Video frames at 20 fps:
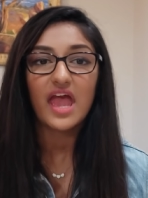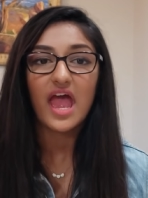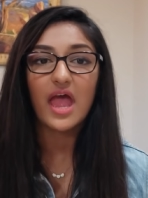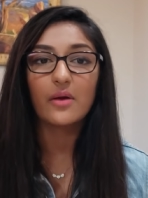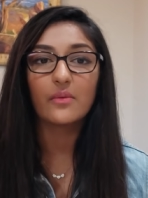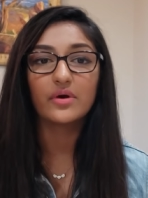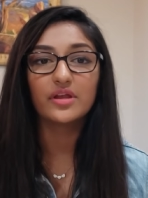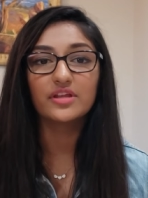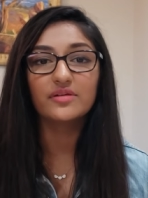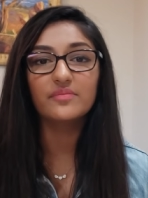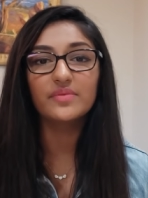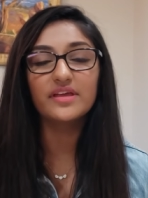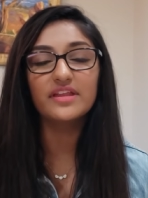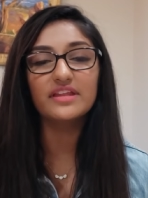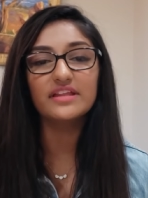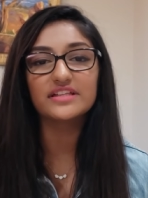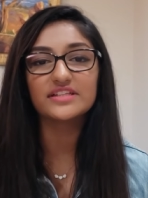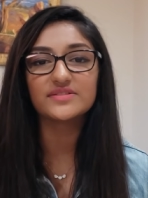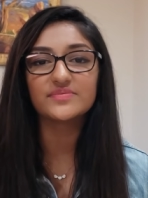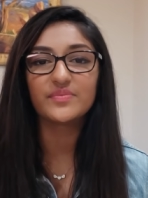I want to be an
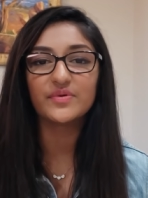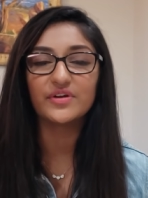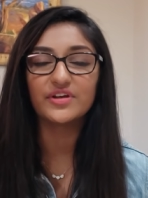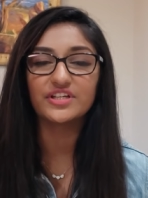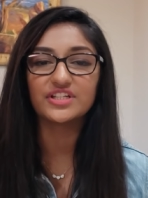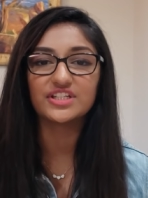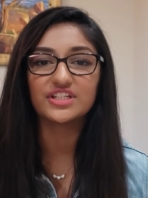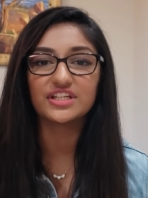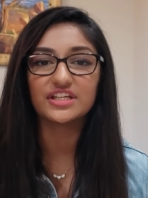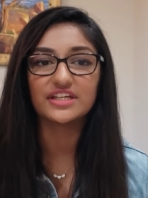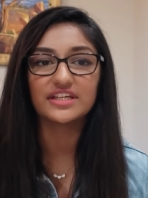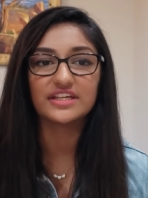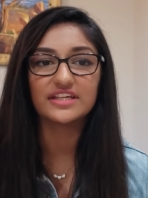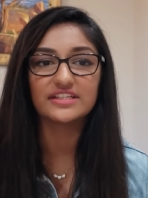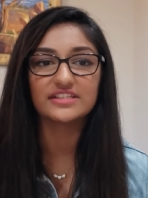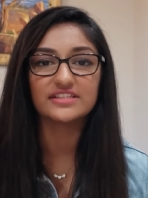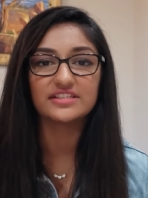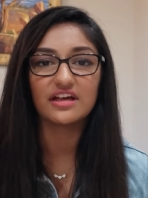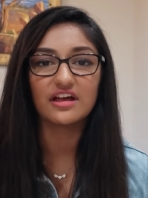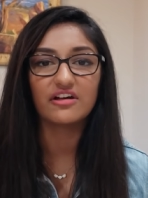inspiration to
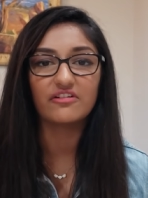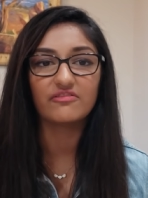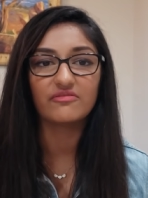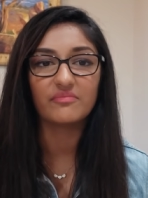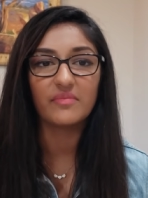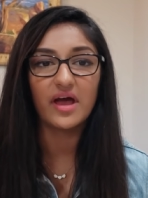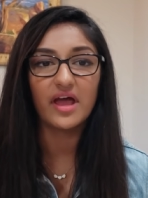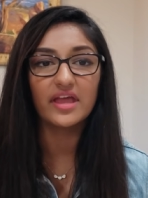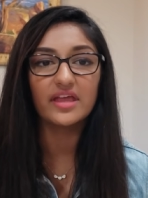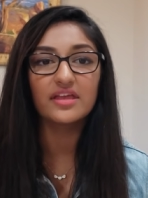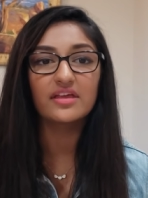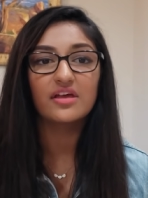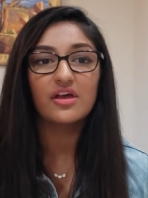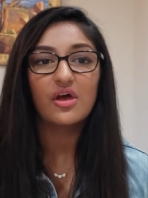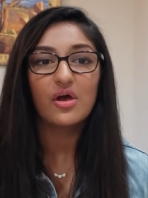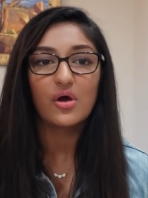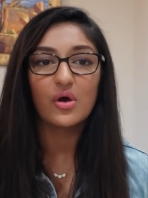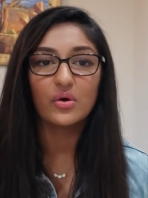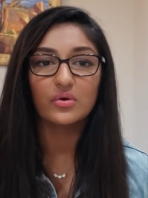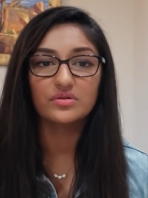kids of my
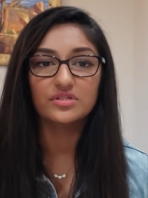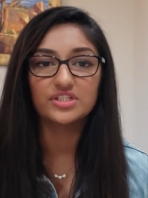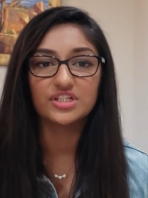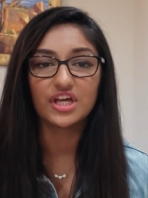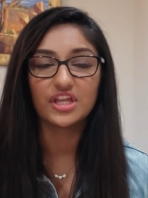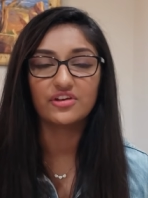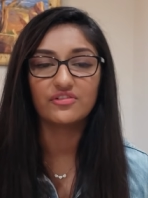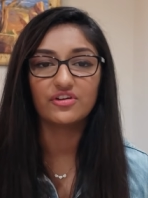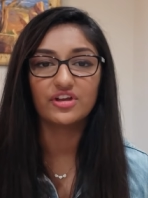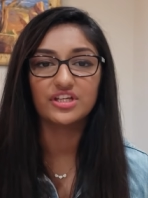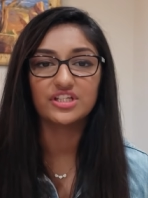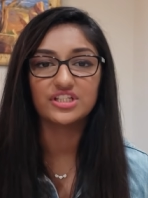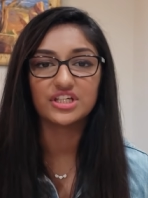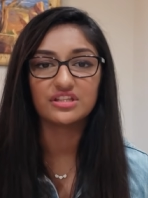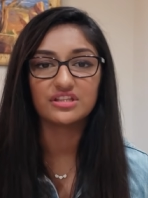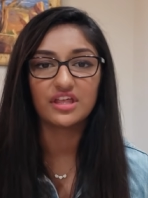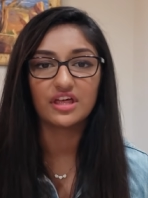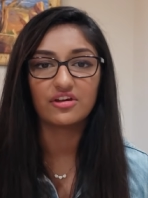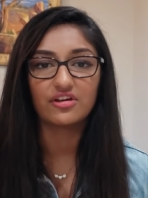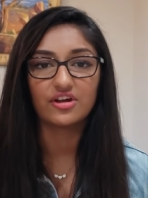own
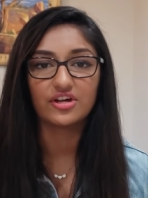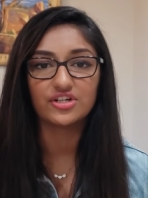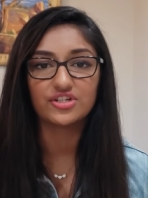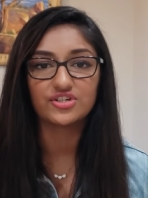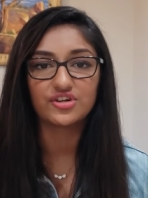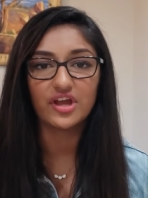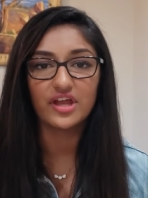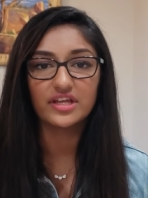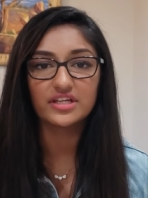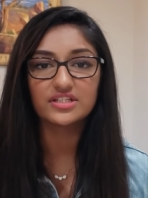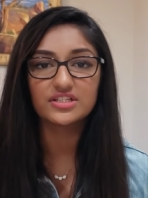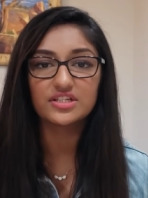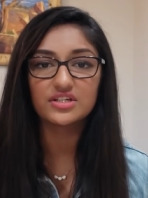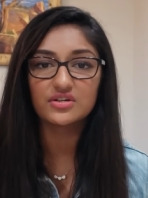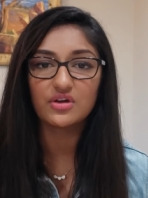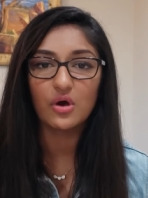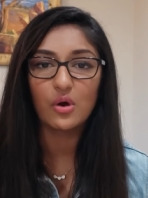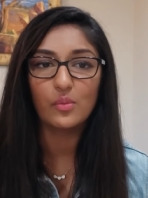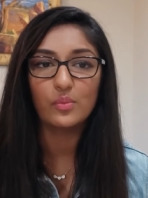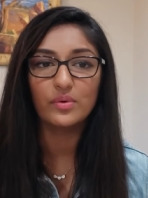generation that are trying to
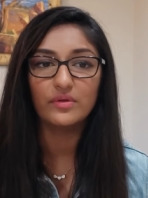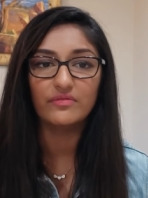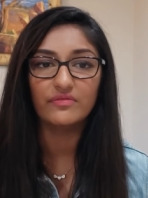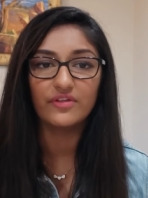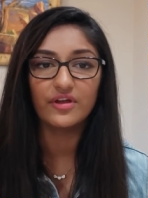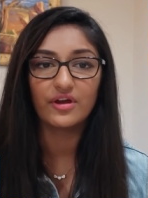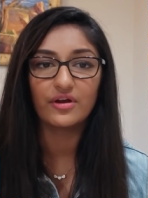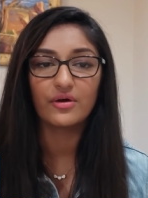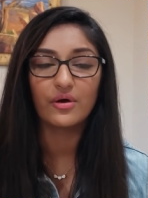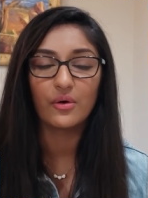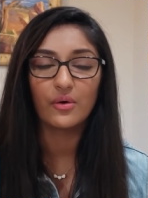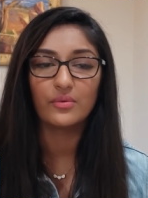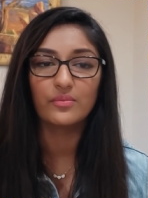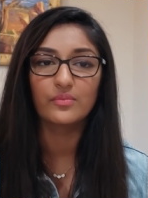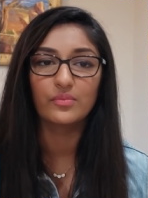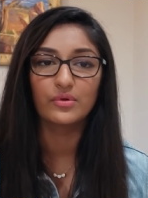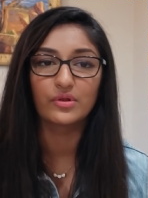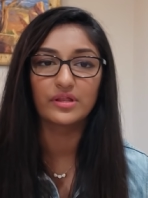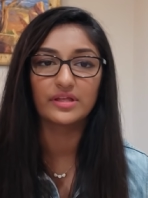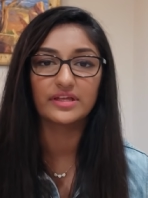cope with their own
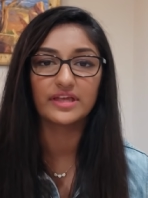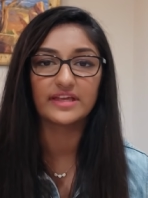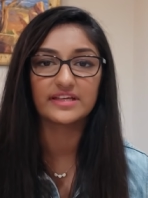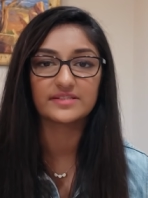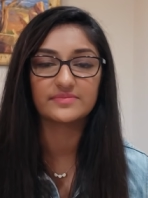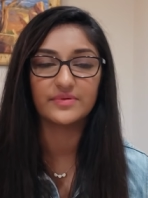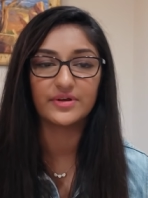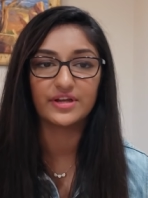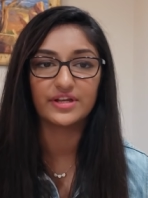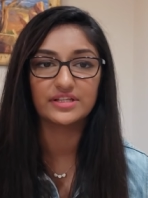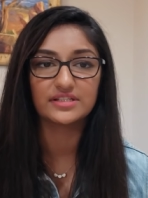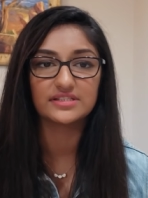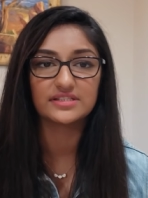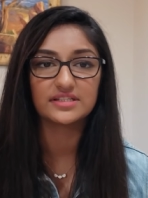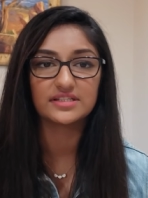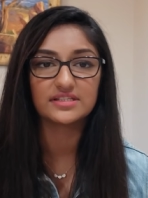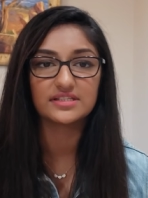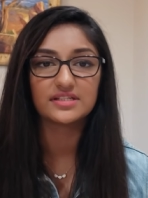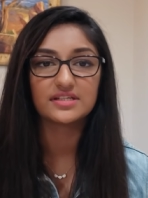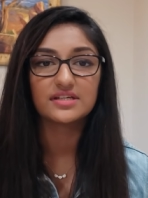bullying experiences.
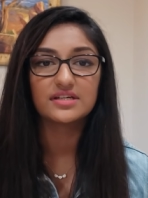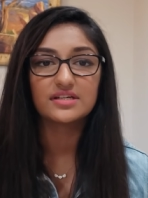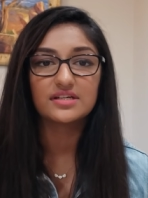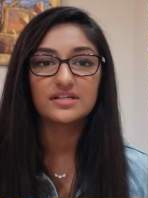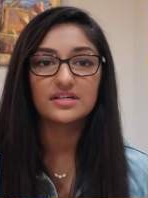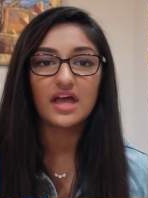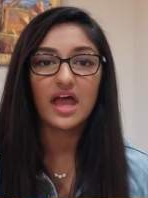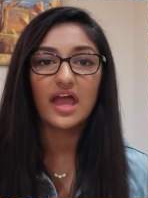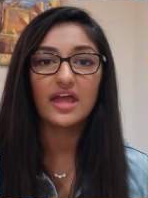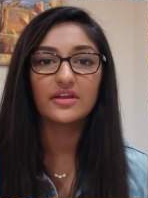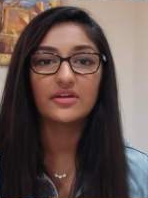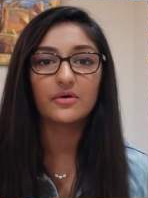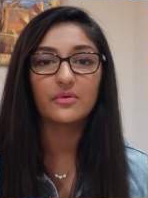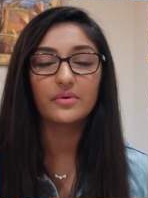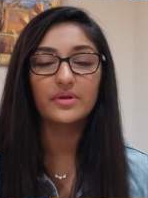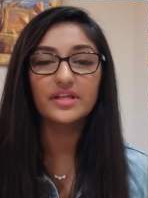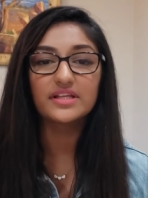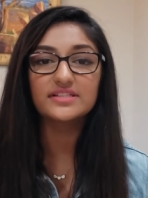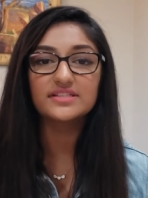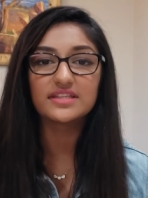I know
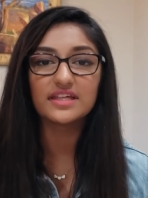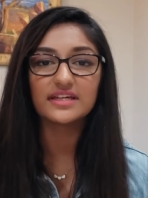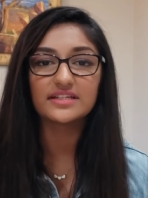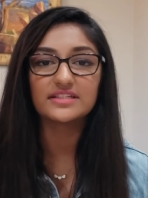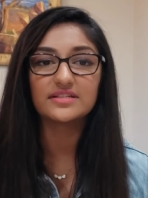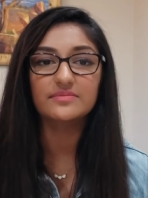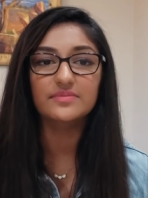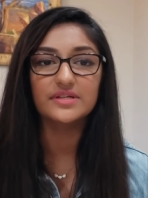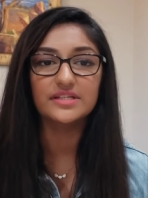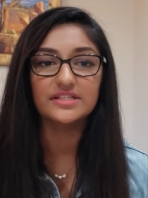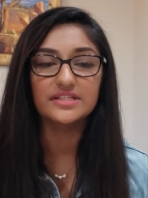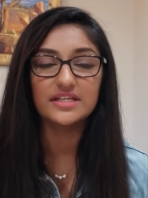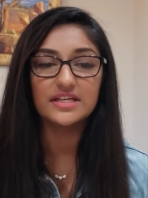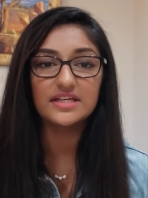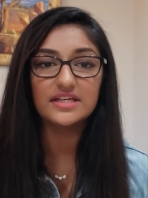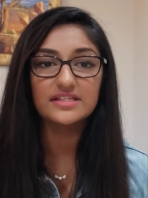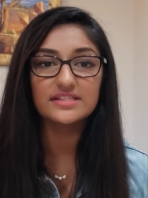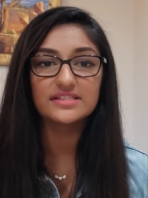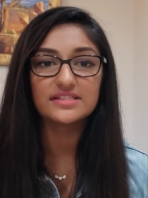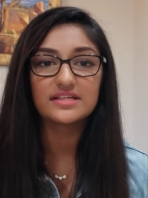what it's like to be
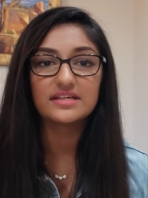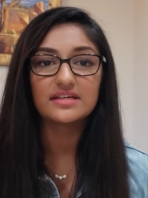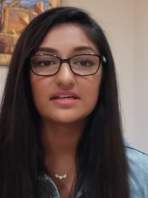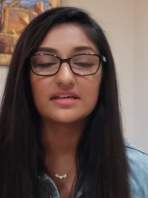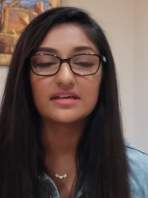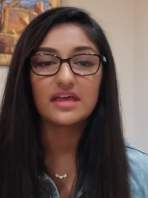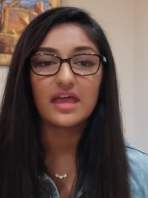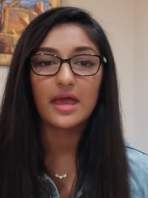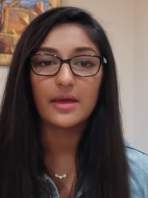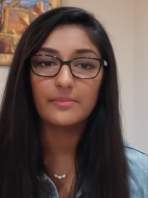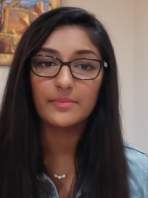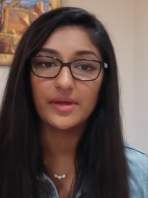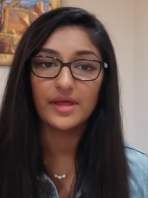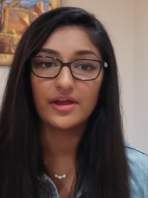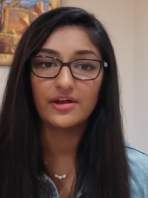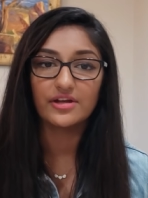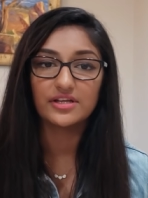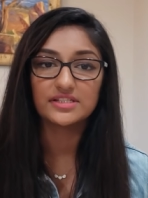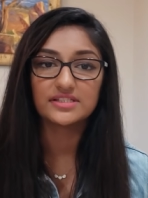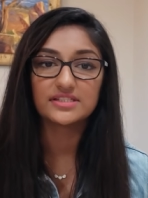teased,
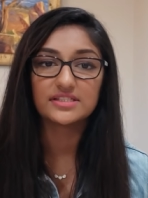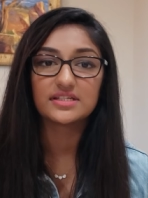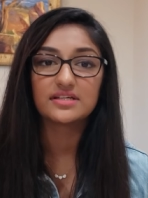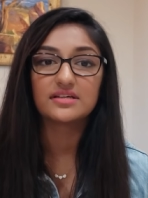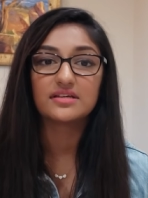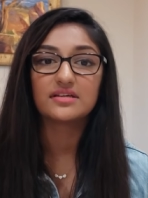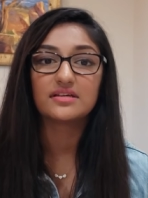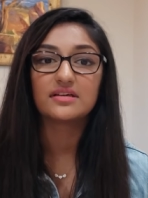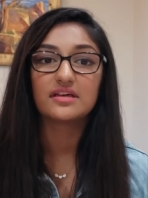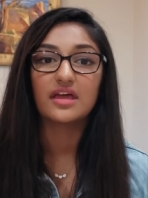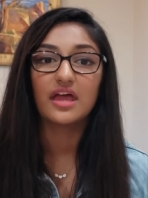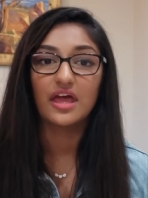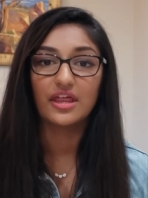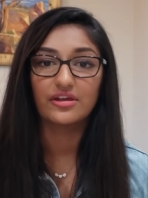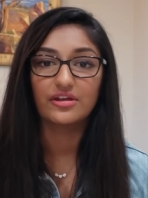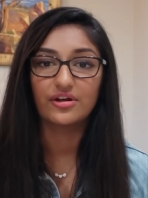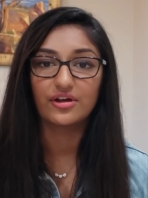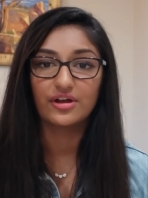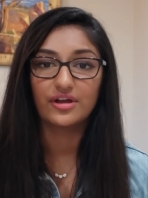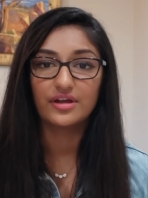embarrassed,
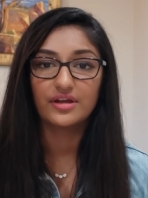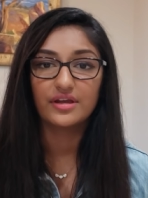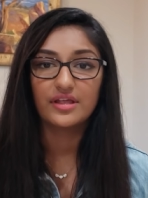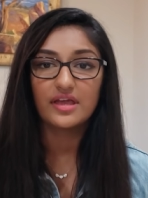and hurt.